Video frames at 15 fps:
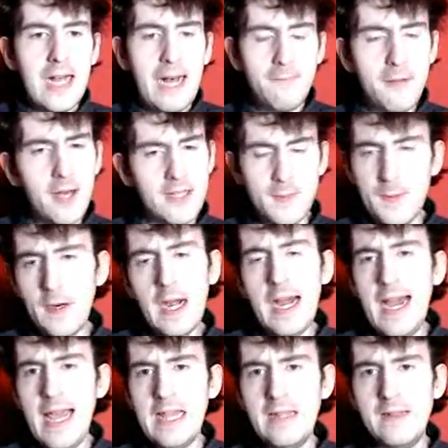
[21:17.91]
I'm not
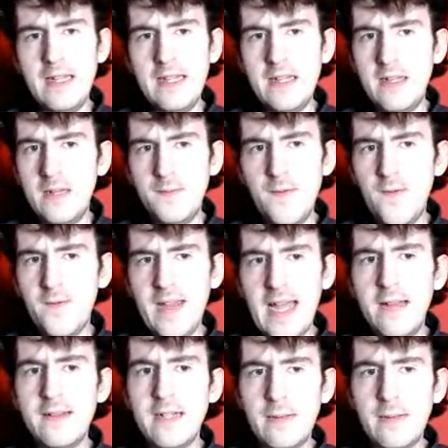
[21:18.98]
surprised. This is just before we go.